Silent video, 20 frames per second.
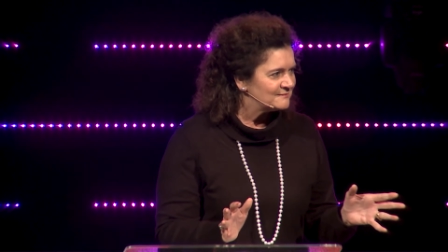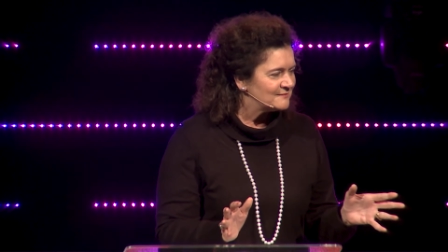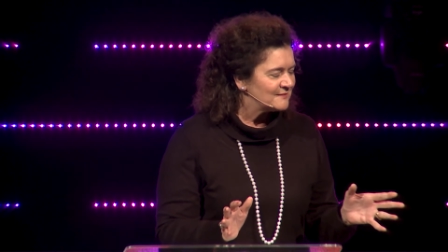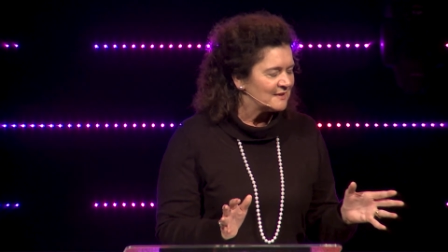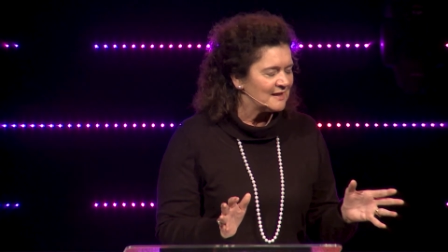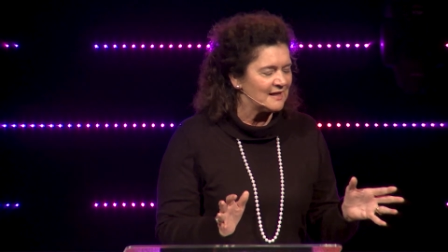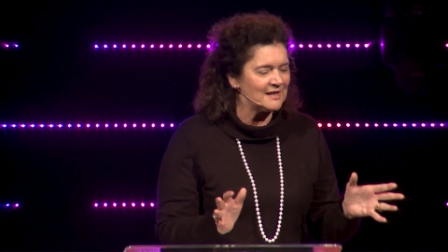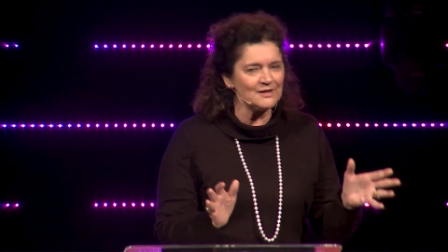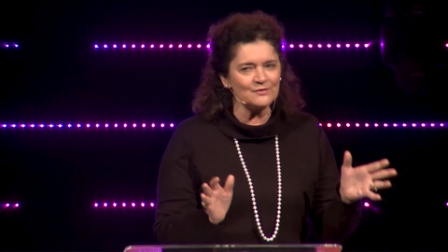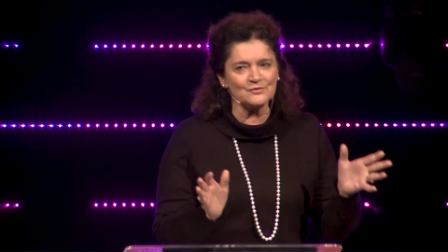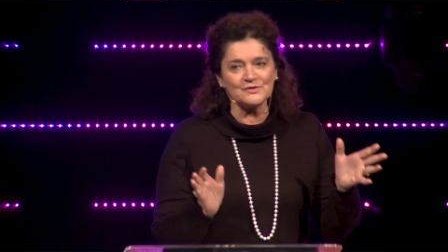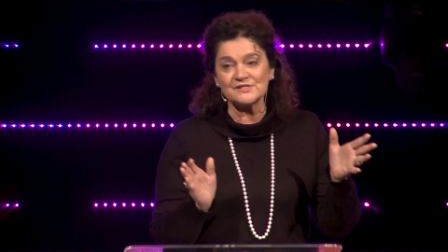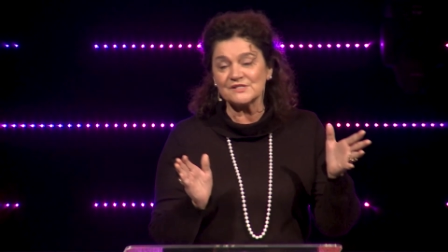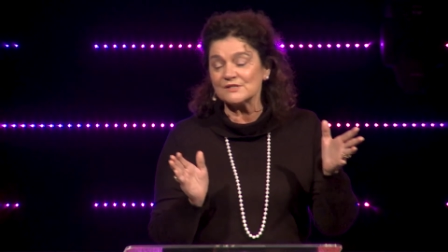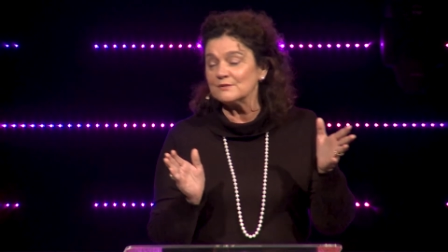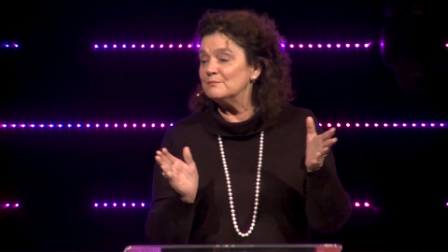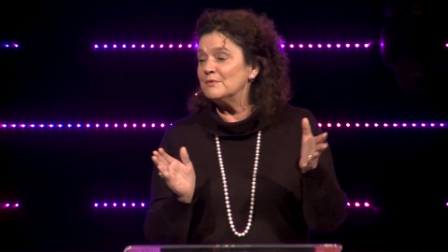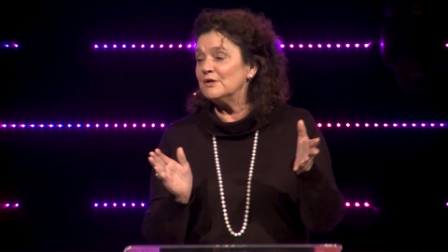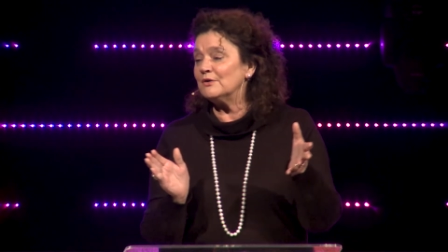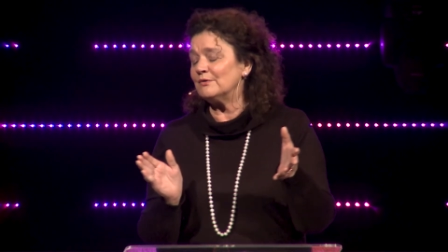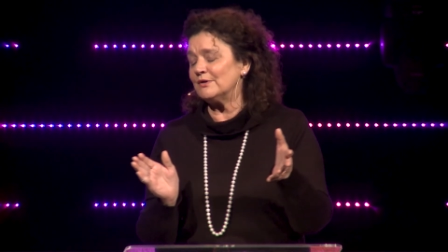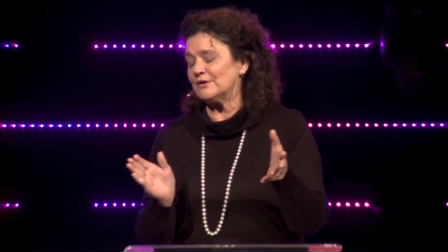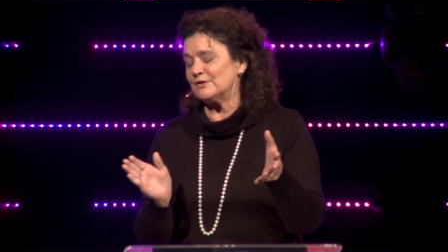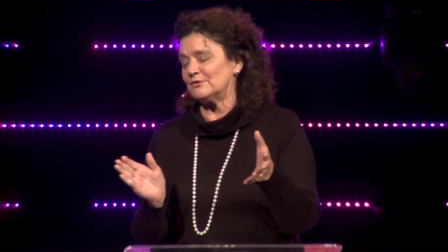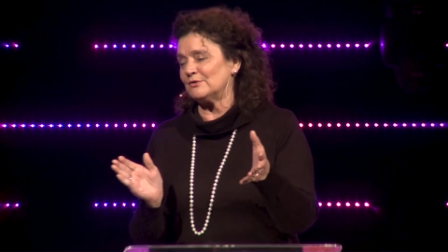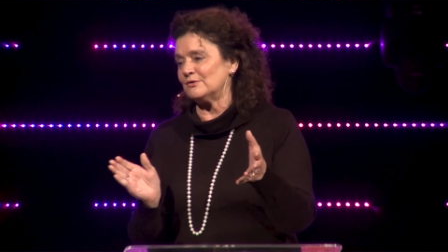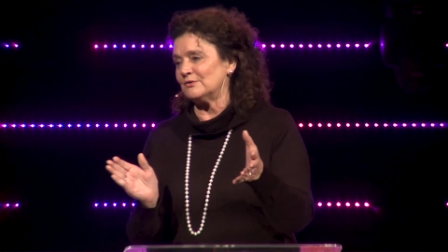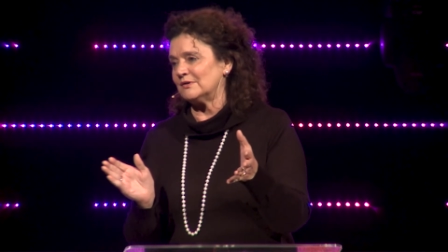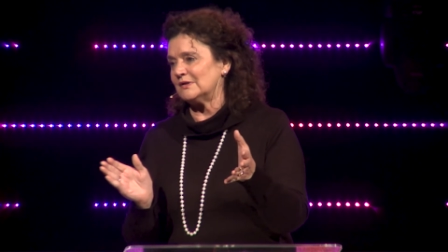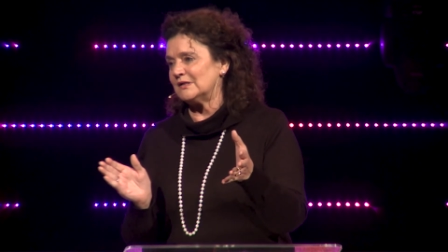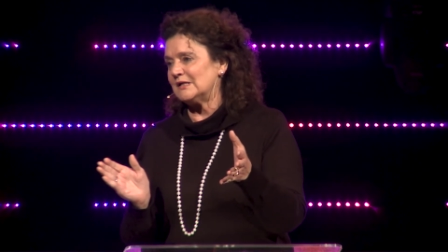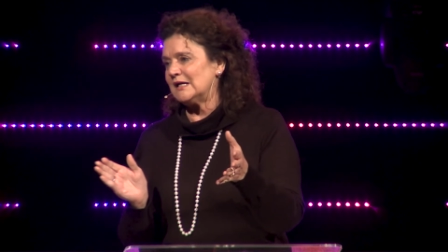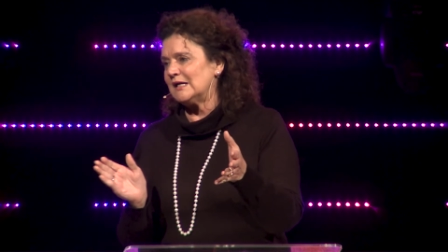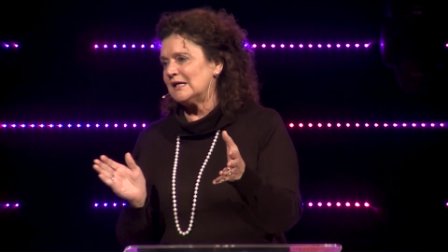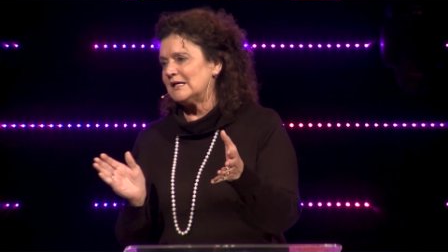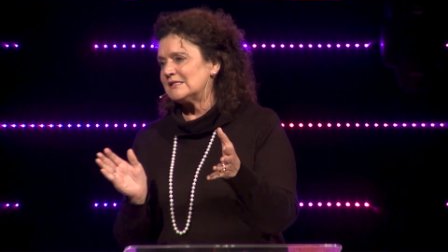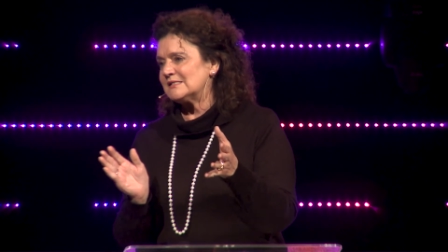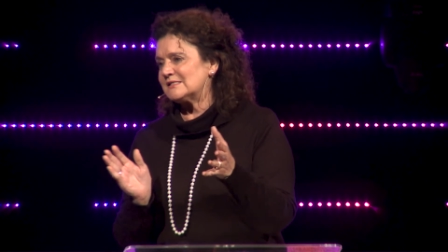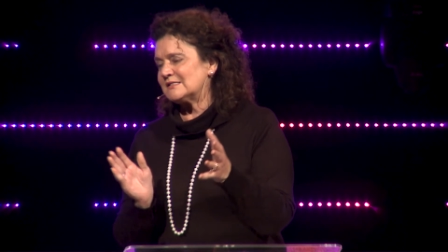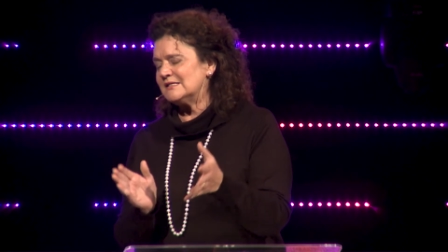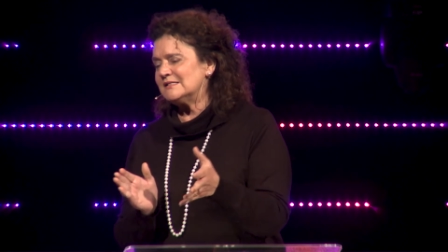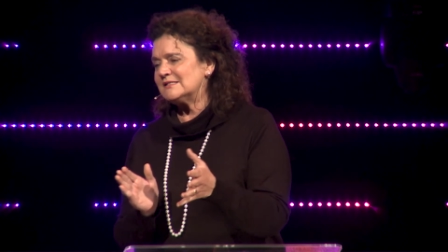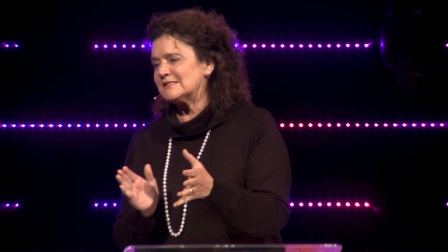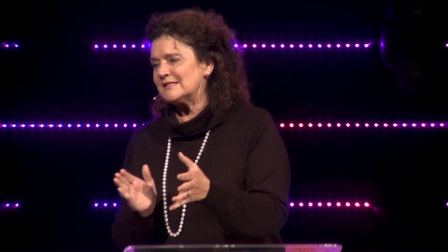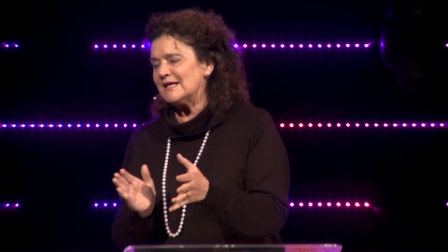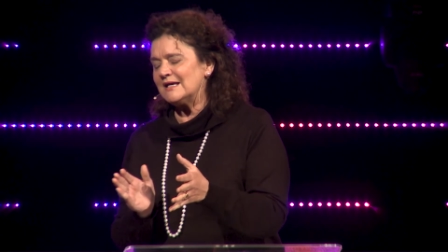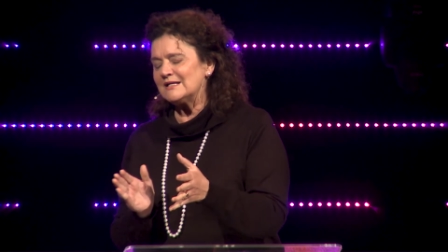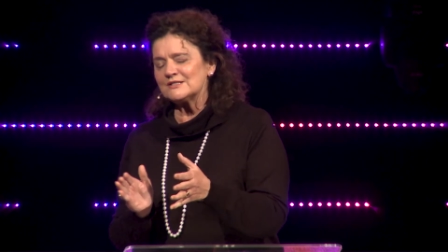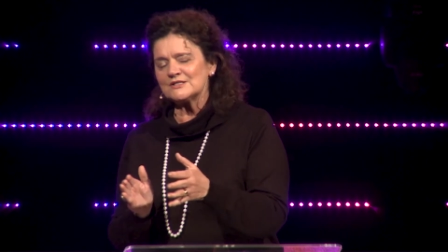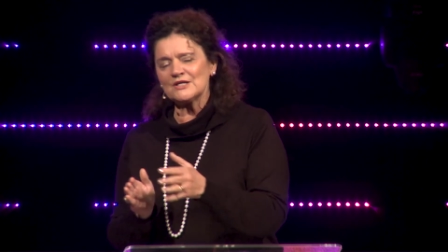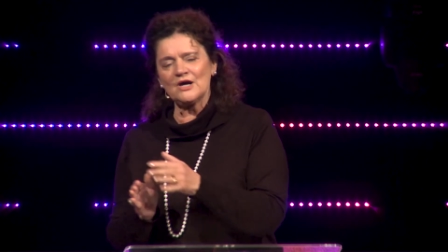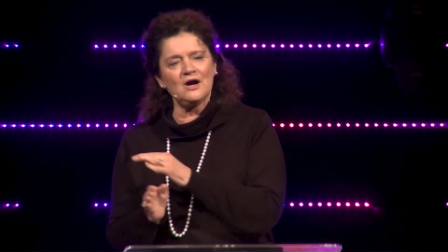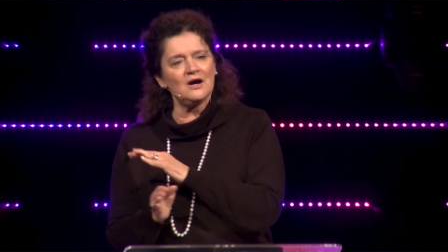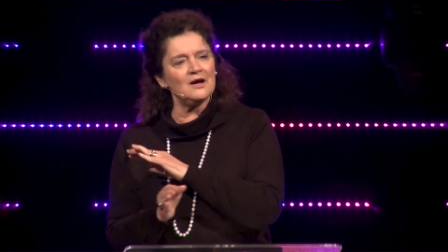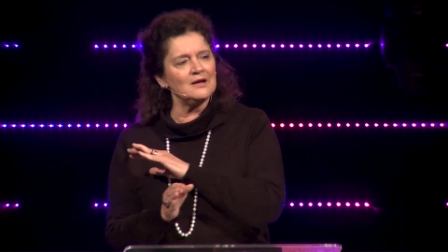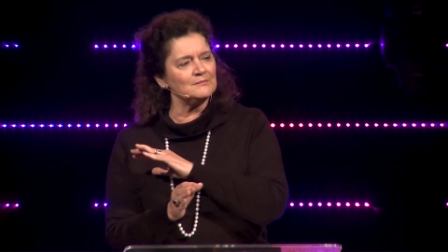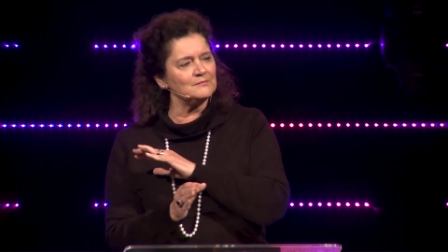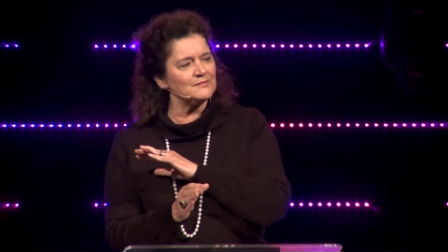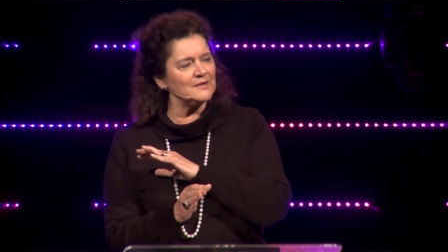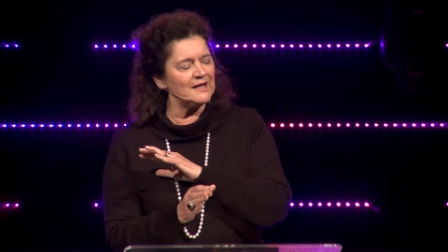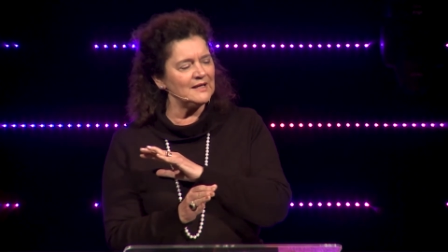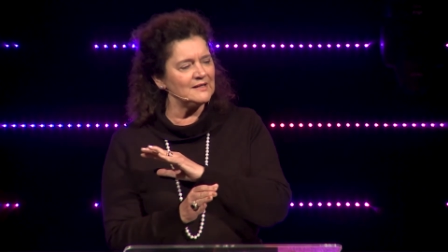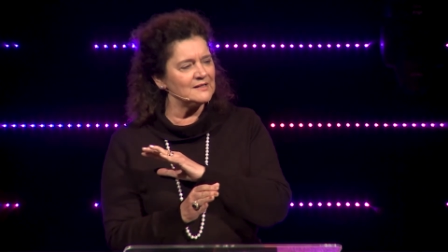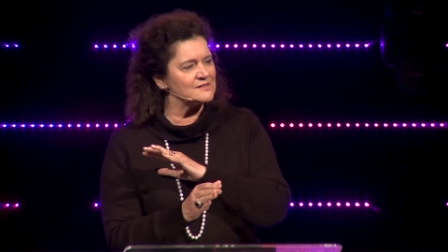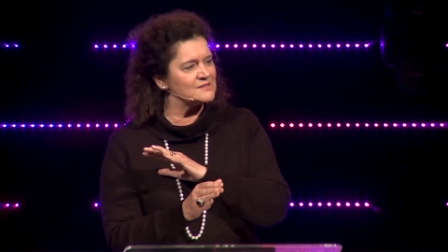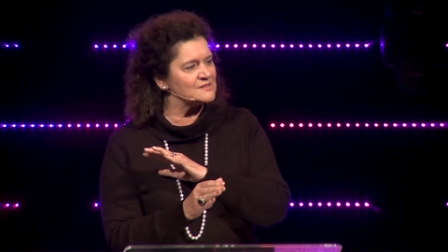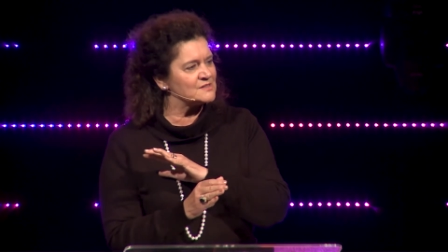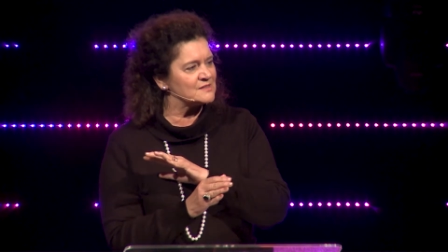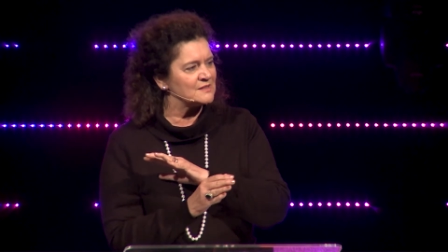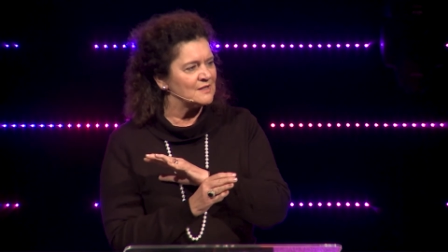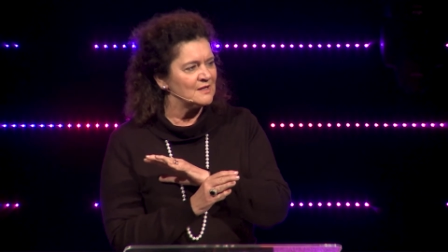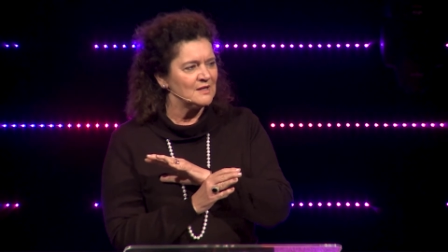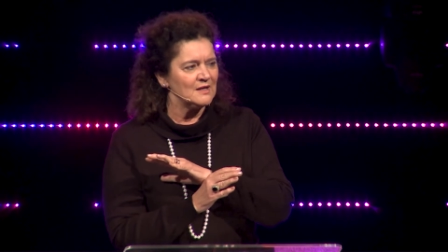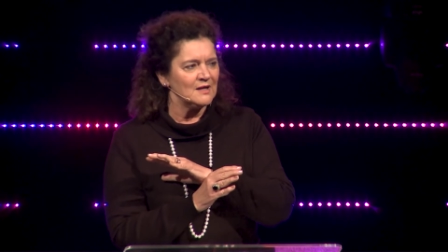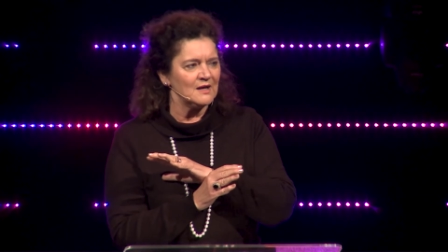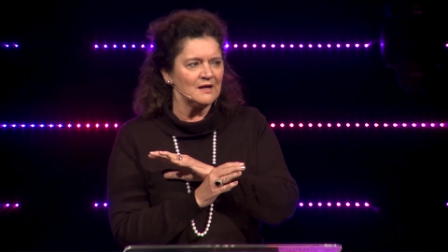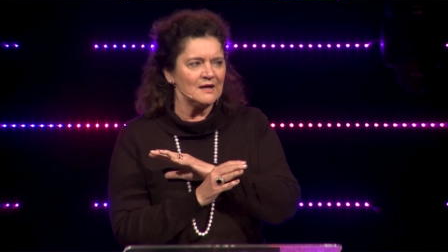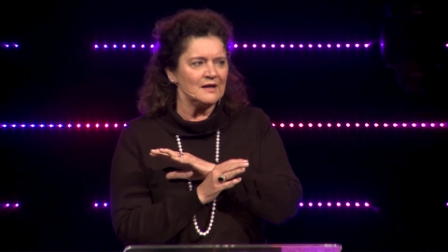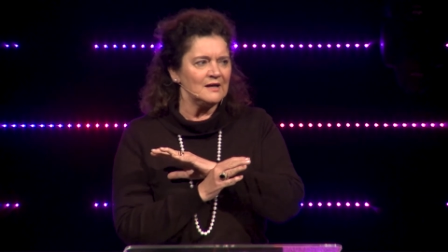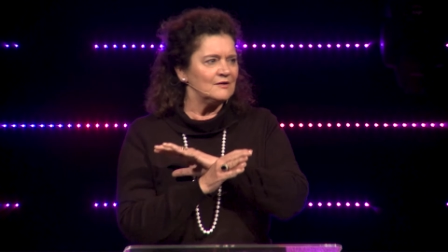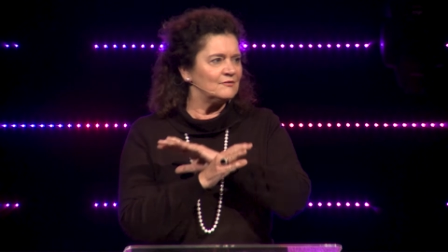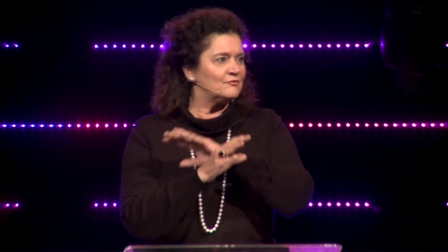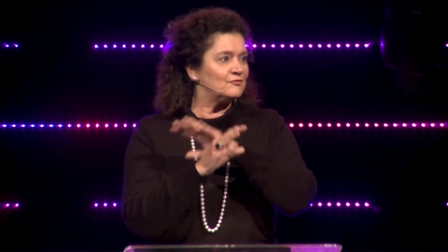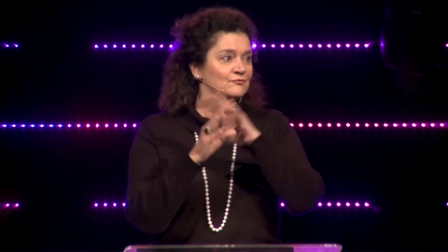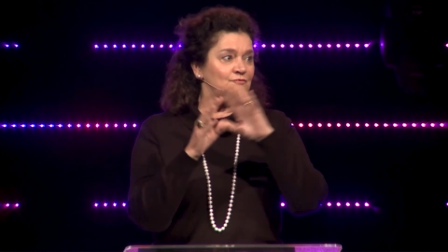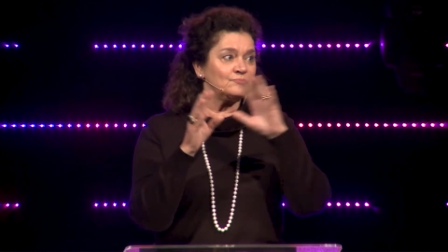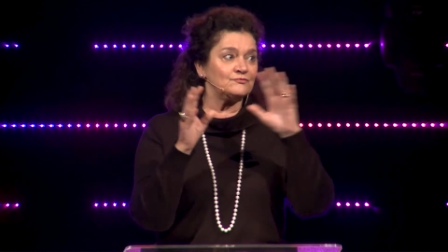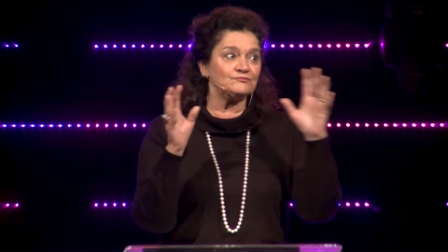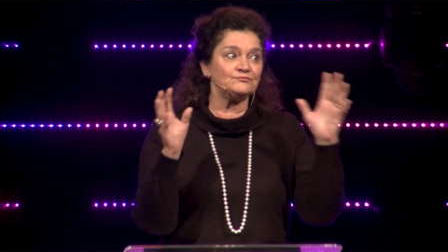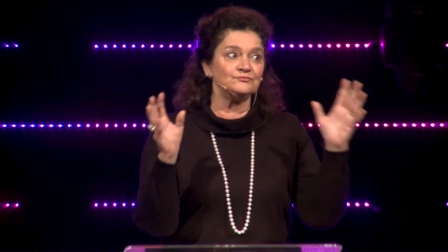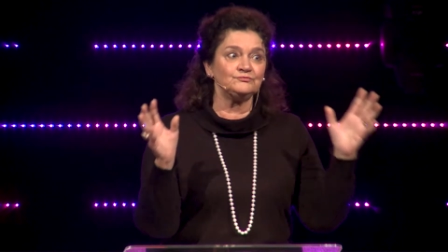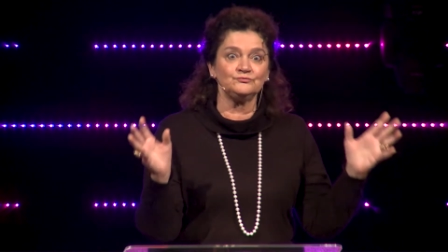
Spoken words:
Here is the miracle. Since that time, and it's of